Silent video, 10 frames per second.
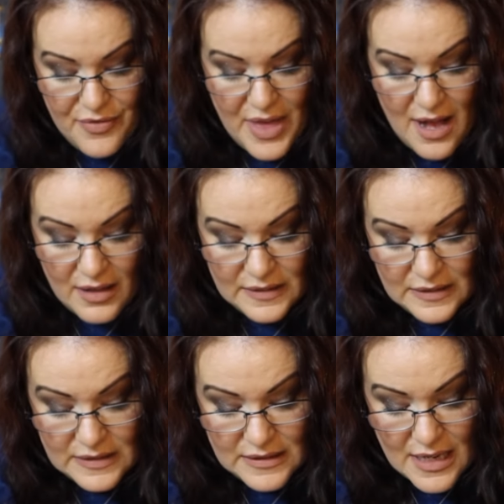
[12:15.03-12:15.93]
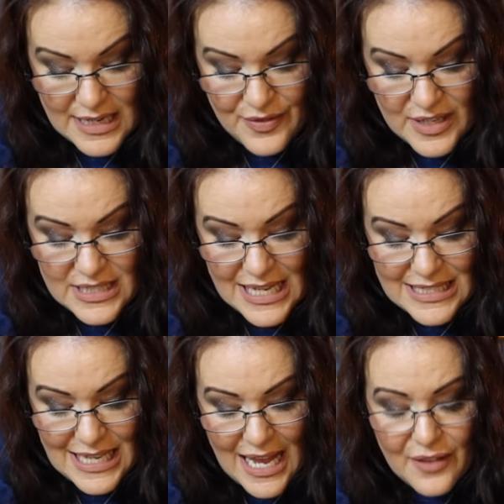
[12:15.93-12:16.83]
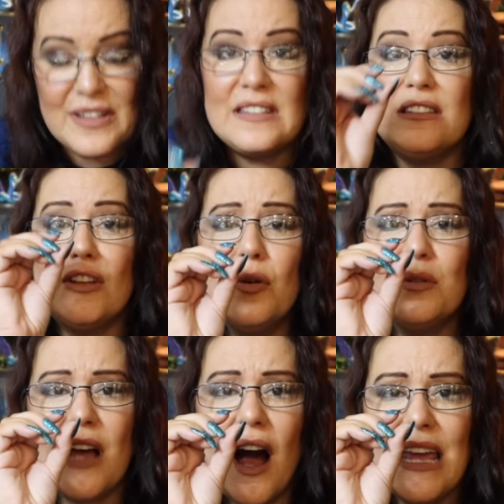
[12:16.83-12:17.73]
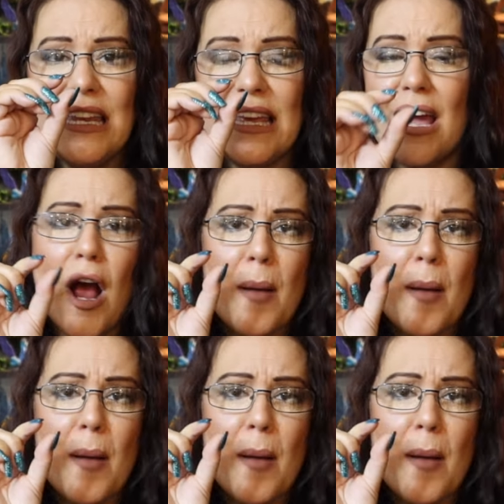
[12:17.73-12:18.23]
They are stunning. The detail is so tiny,